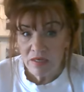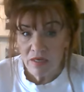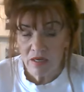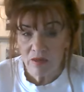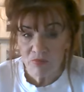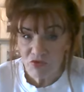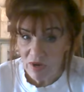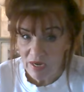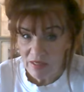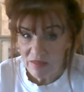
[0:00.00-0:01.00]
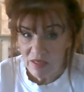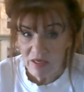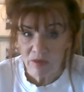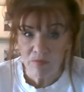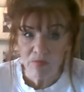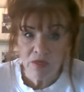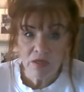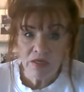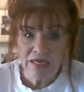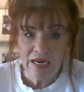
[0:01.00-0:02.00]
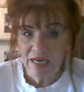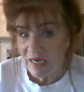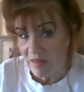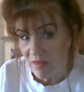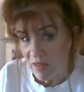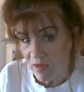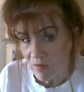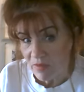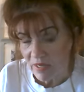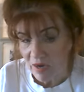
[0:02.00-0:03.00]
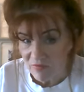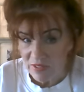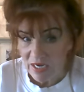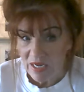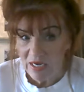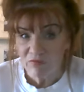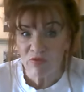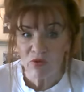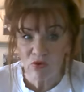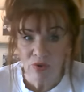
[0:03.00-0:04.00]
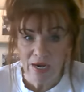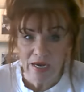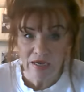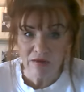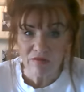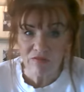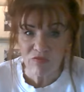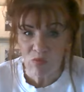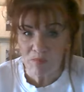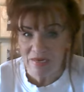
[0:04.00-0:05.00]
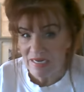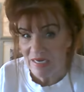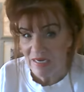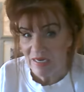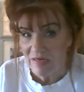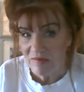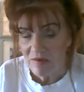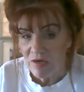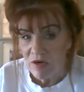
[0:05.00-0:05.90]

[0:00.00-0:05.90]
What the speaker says: drying them, canning them, like oven canning for grains, for beans,